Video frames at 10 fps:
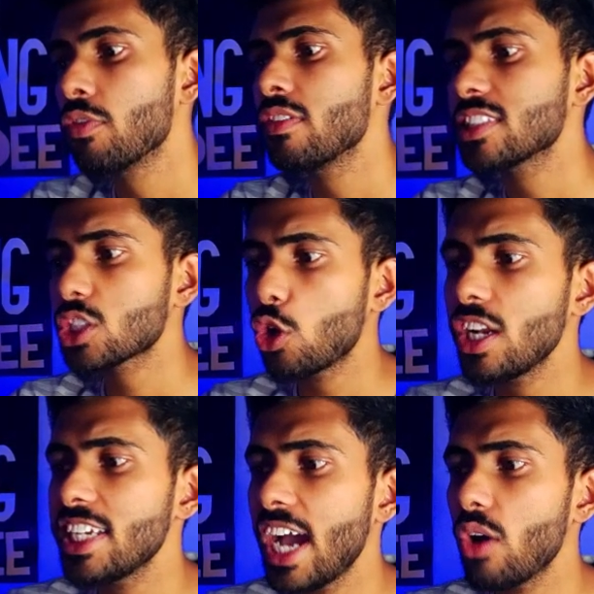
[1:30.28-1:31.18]
We will
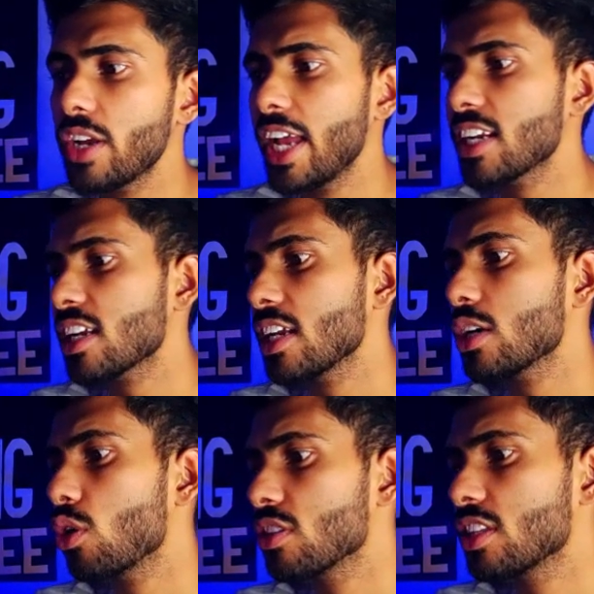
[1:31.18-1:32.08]
scroll down and
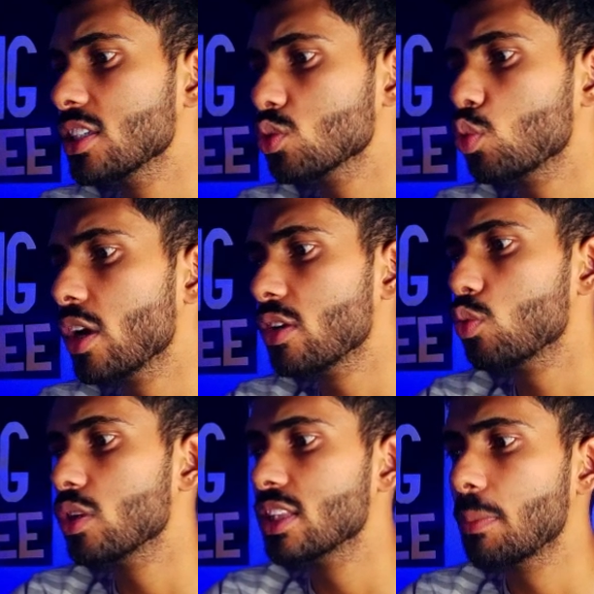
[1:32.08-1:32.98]
click on this
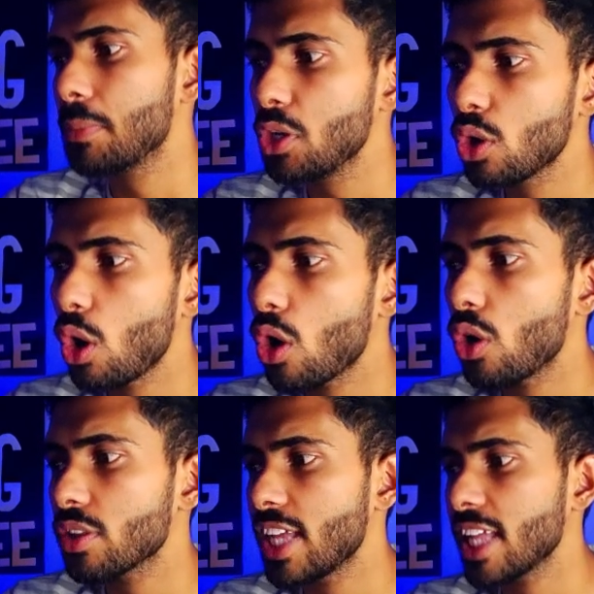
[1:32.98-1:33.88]
one with the blue
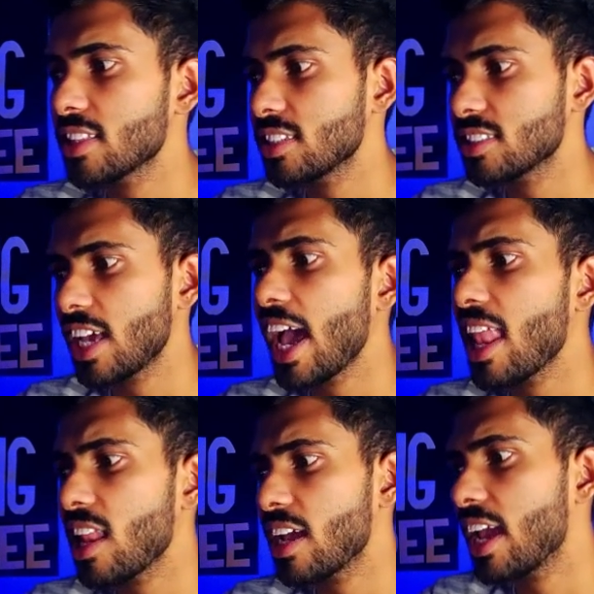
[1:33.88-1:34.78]
logo that is
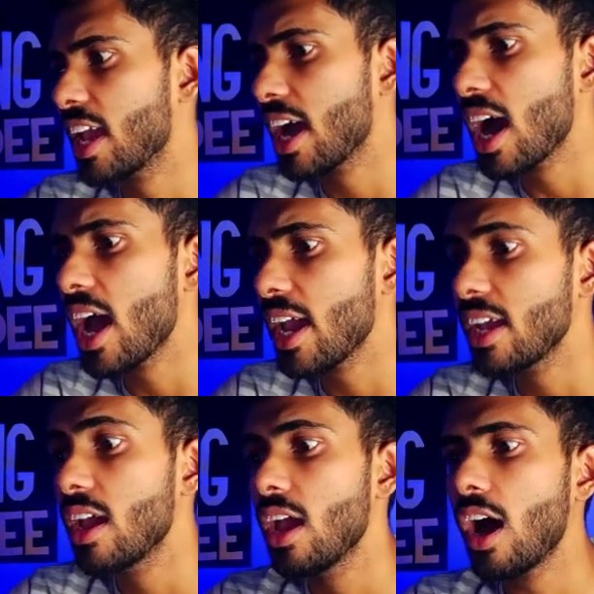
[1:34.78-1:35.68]
L A
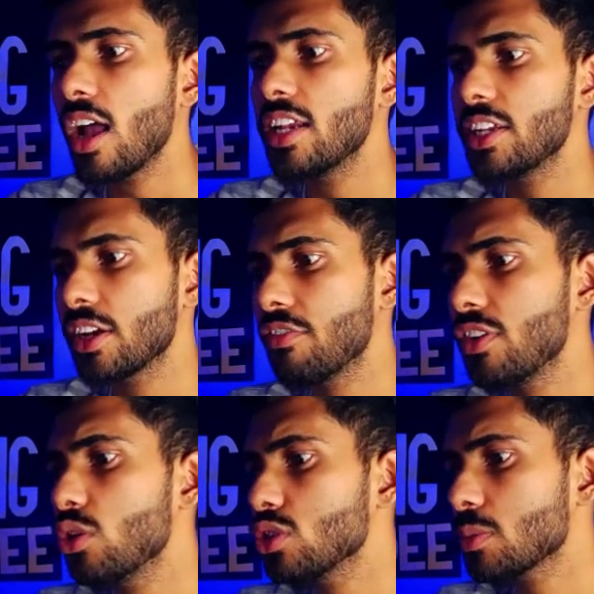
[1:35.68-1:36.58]
I, Ali
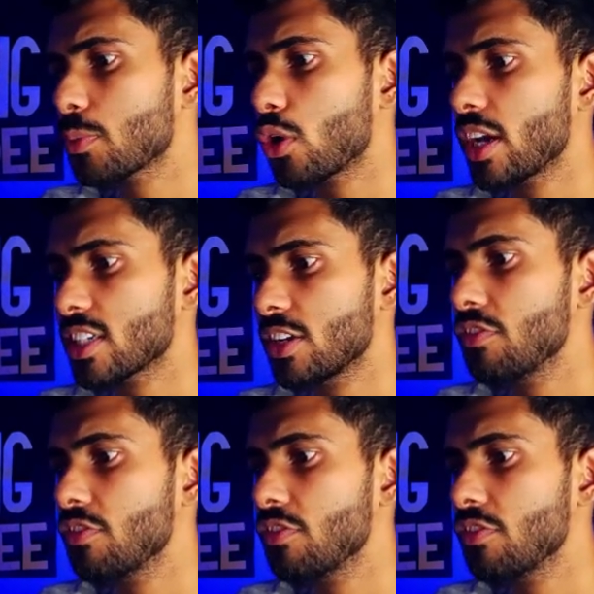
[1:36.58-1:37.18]
Reviews, Product